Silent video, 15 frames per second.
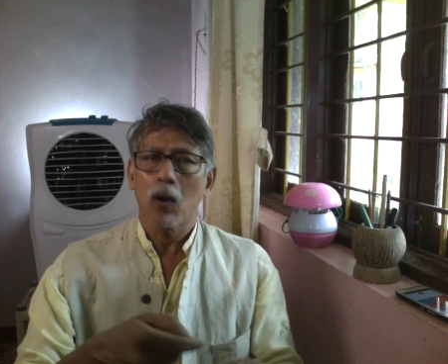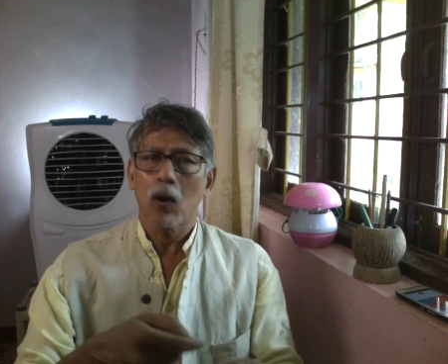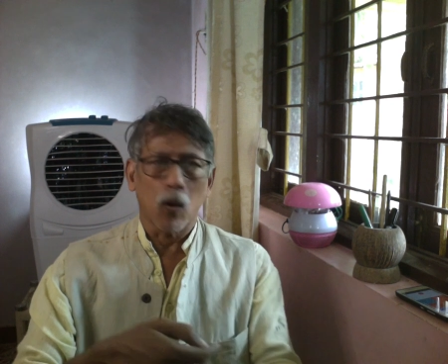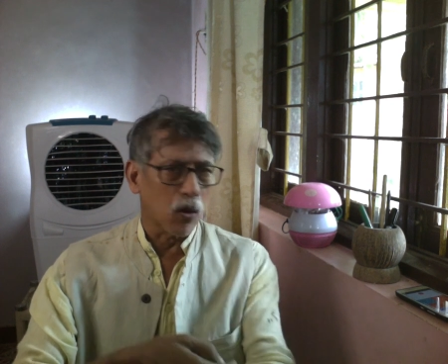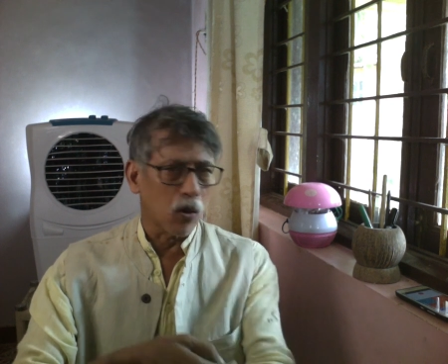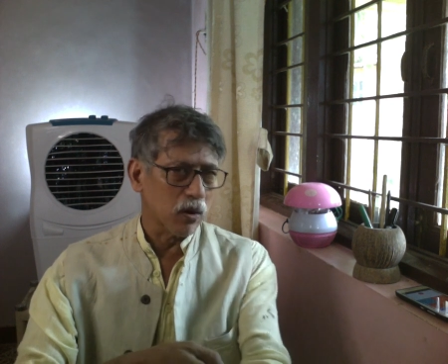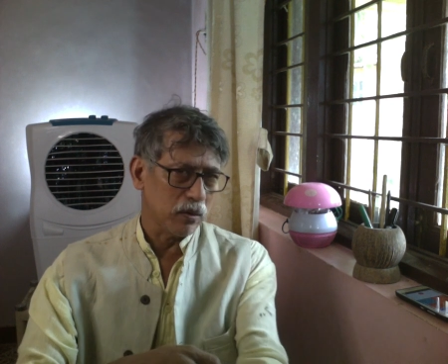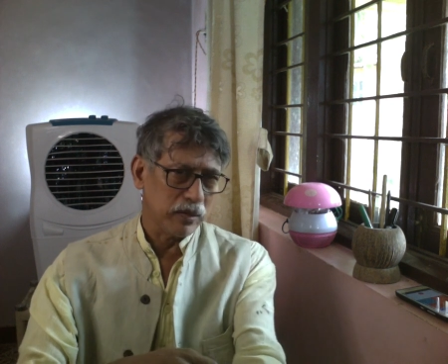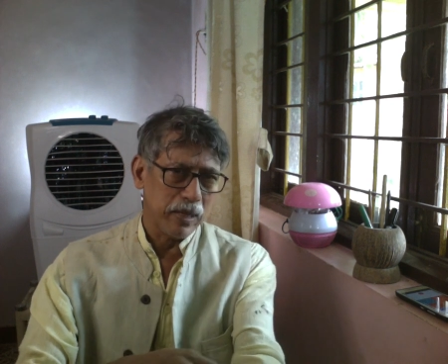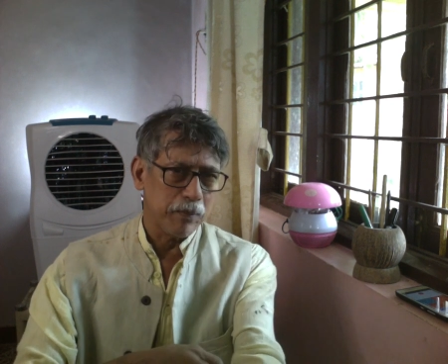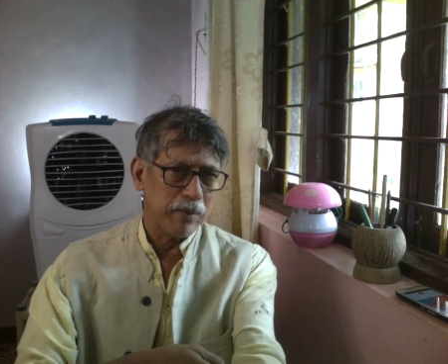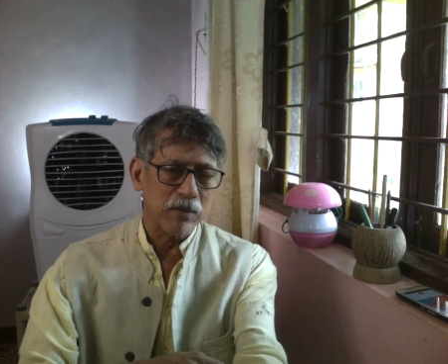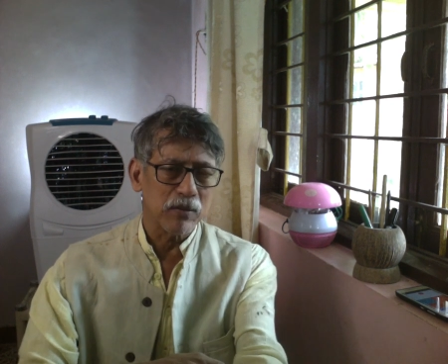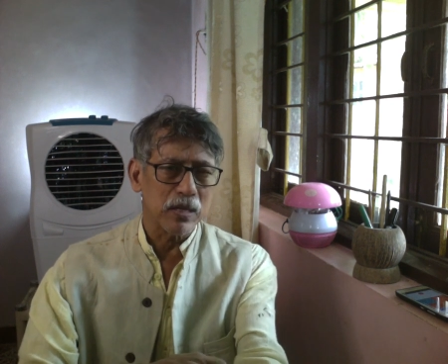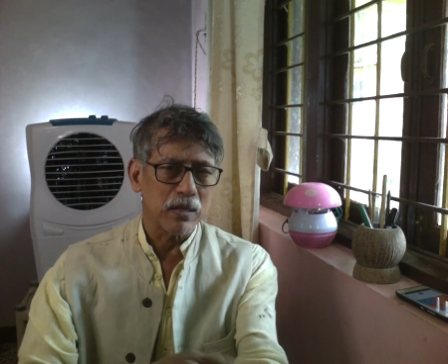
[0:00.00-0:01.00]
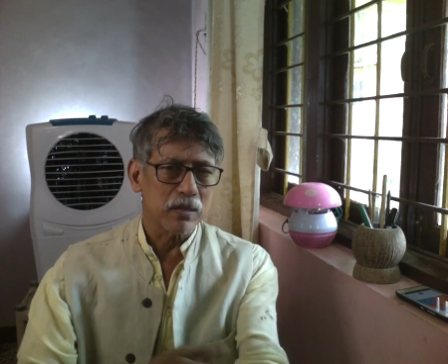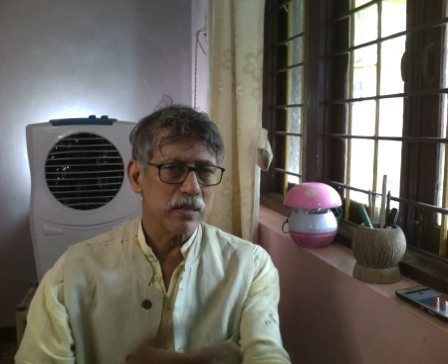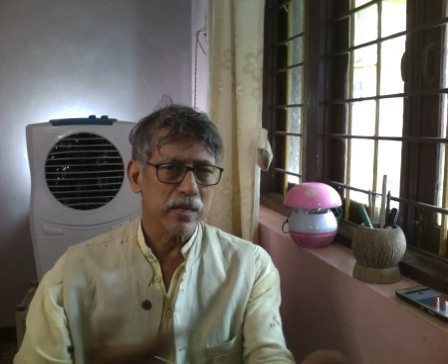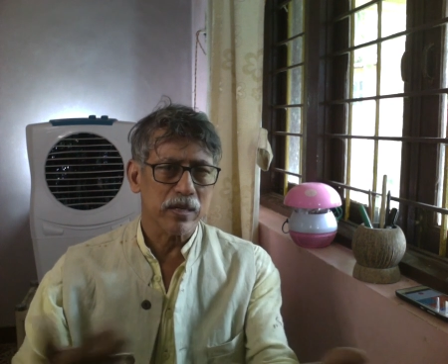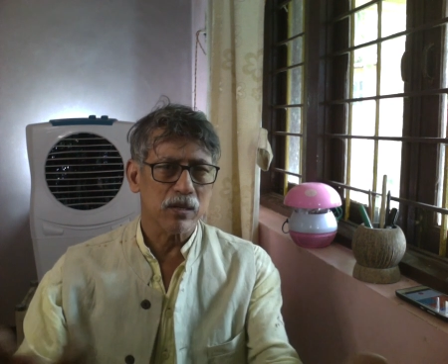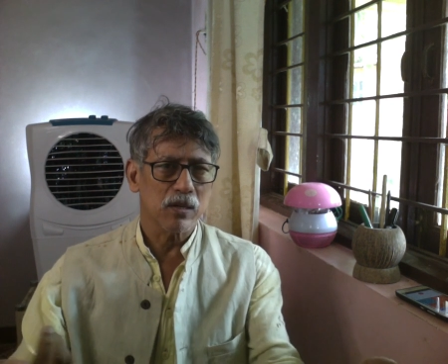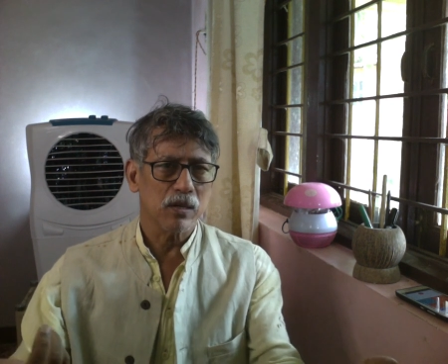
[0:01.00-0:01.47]
or they may even
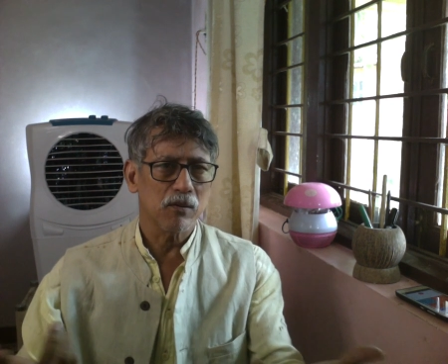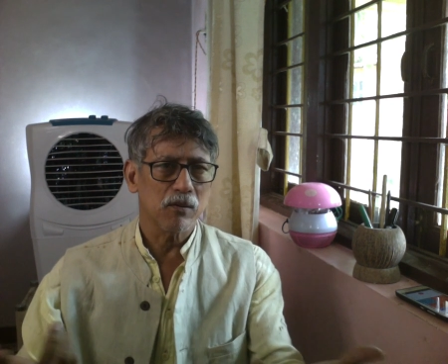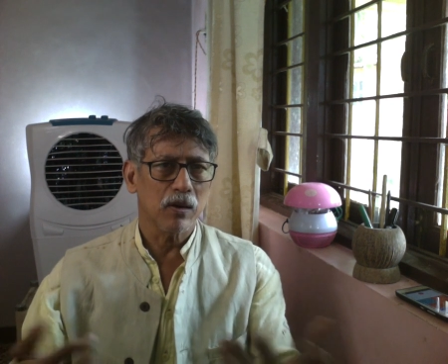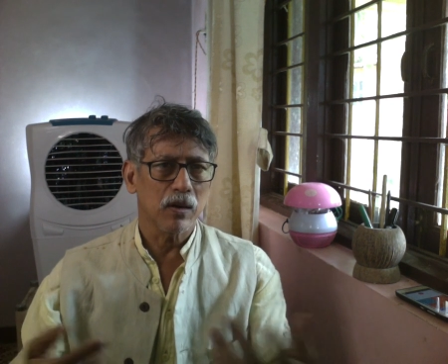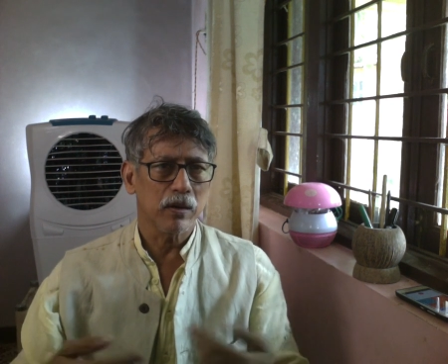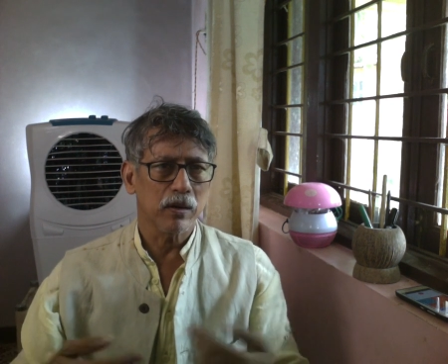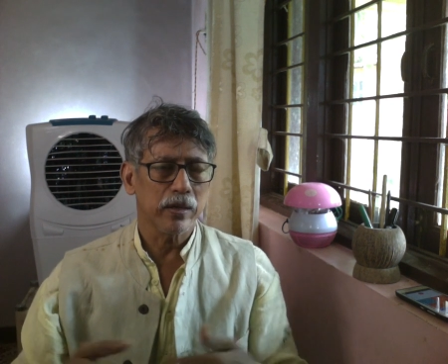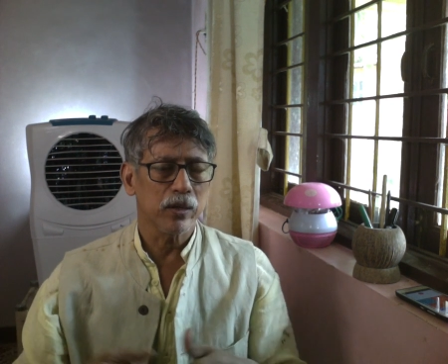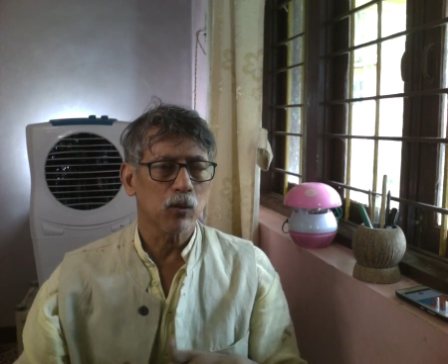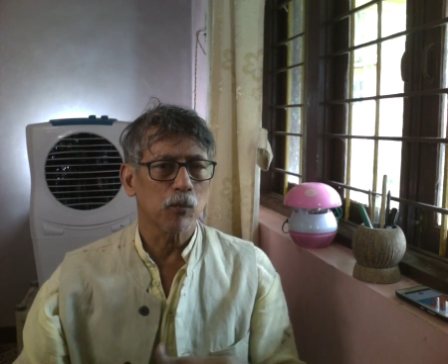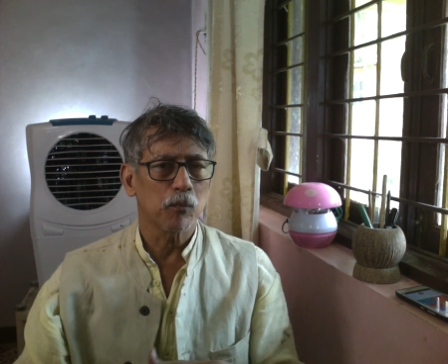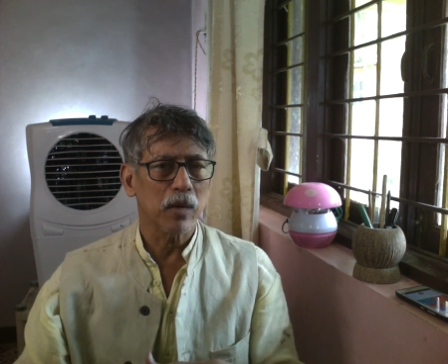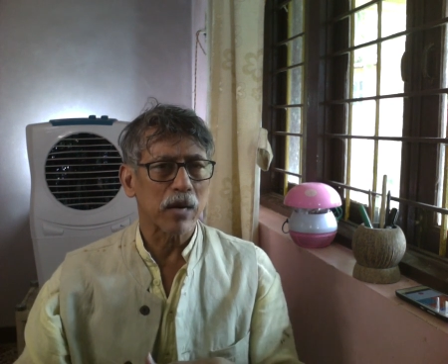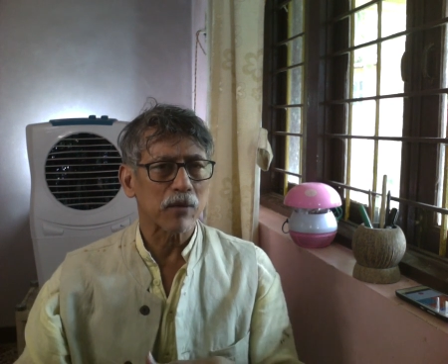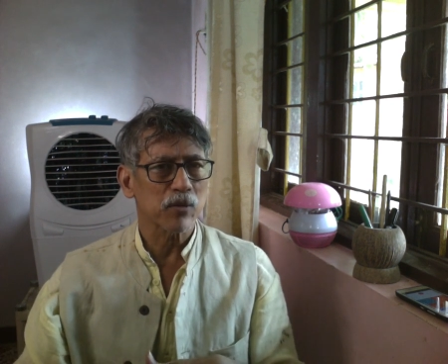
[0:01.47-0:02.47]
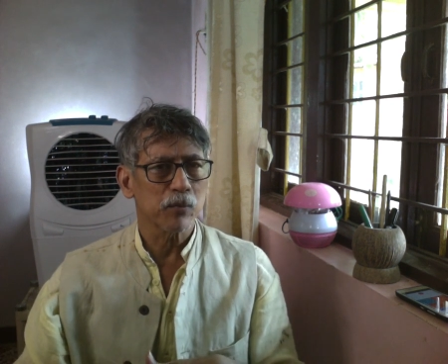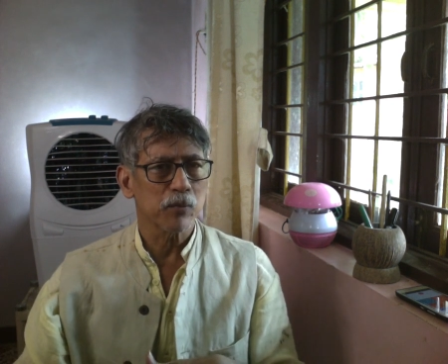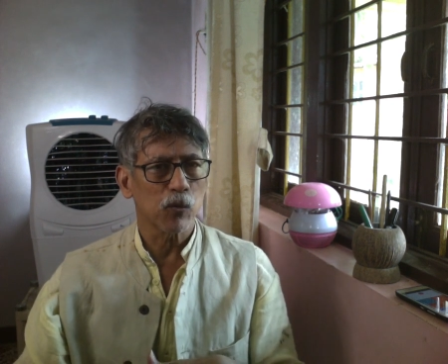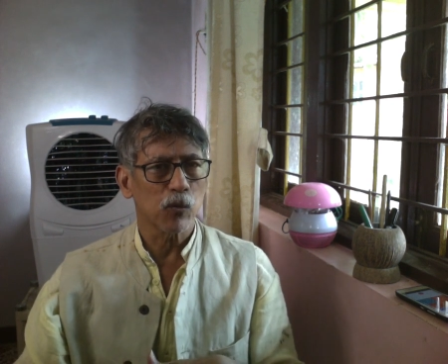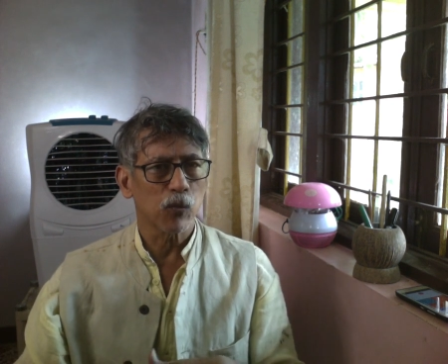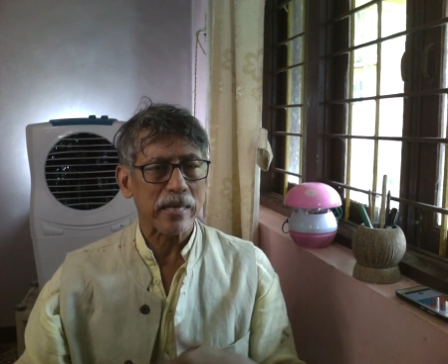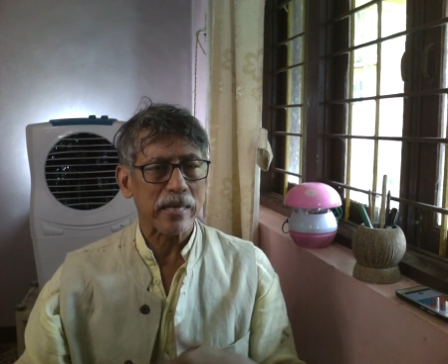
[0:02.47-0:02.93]
take blood from
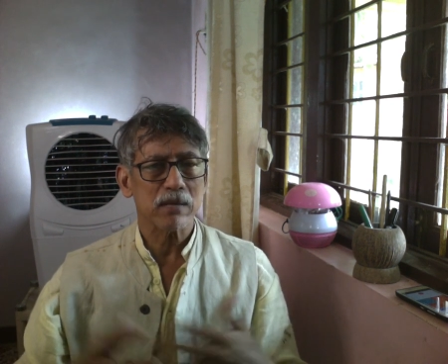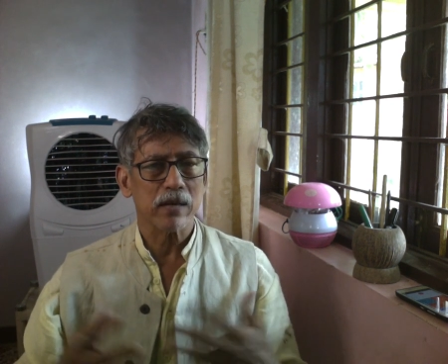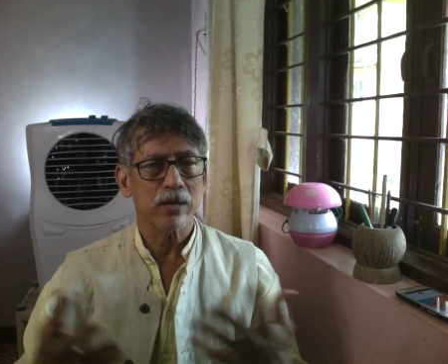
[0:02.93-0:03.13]
your veins.